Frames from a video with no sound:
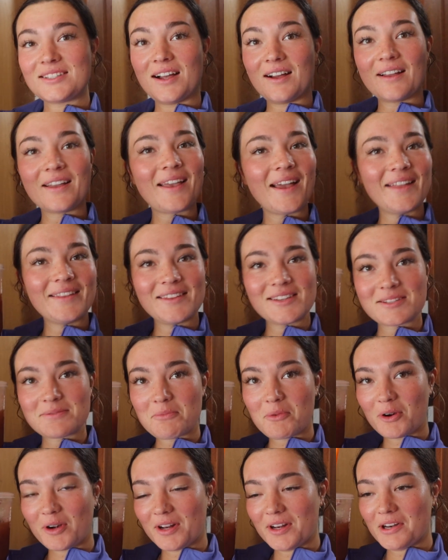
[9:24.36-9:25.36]
Duncan this
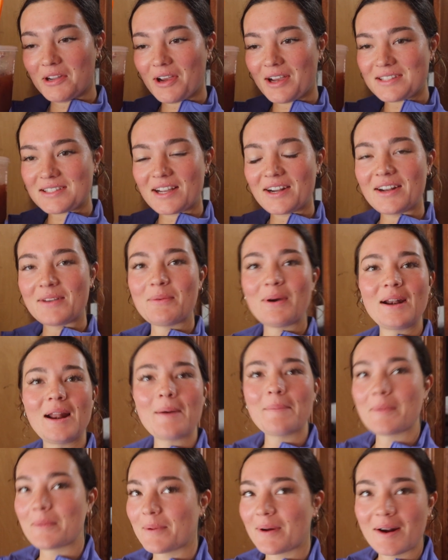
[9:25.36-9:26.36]
morning, you guys. I already went
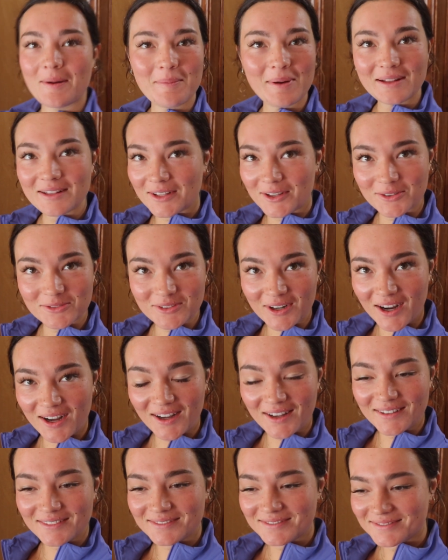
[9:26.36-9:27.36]
up and went on my little
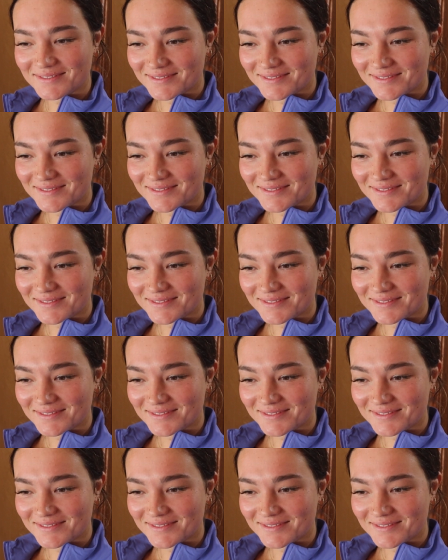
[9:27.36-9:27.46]
run.